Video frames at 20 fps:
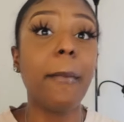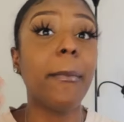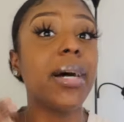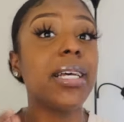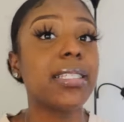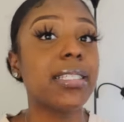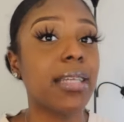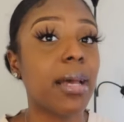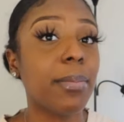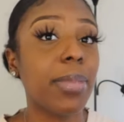
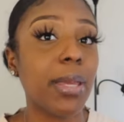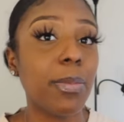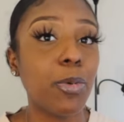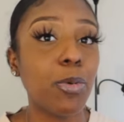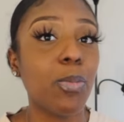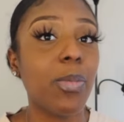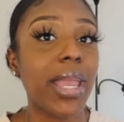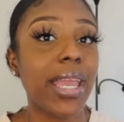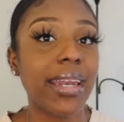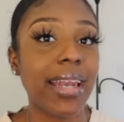But some
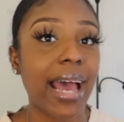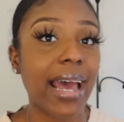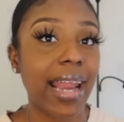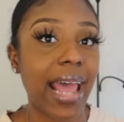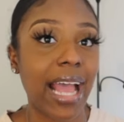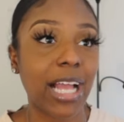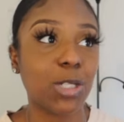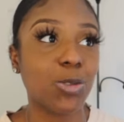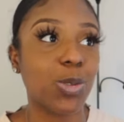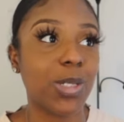people may not
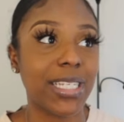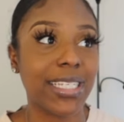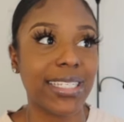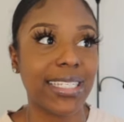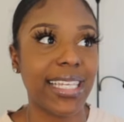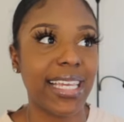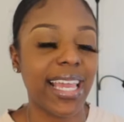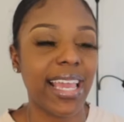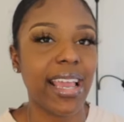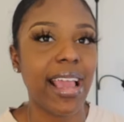actually
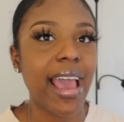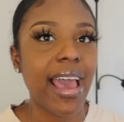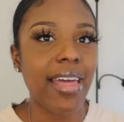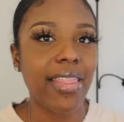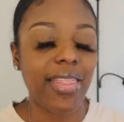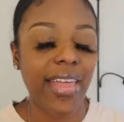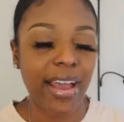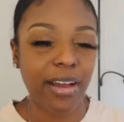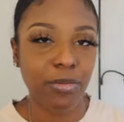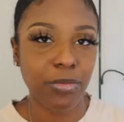see
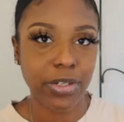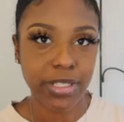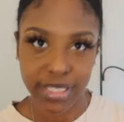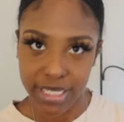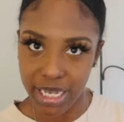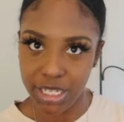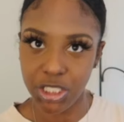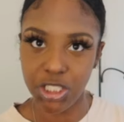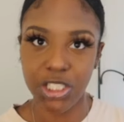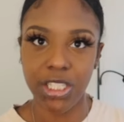that
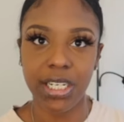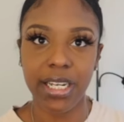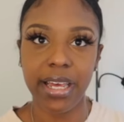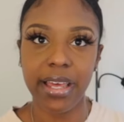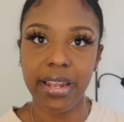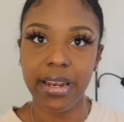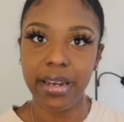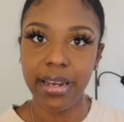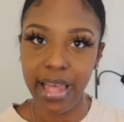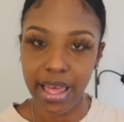retention
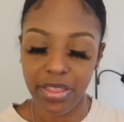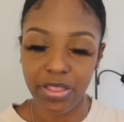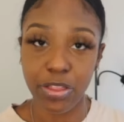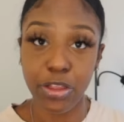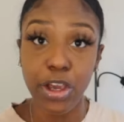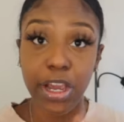in length.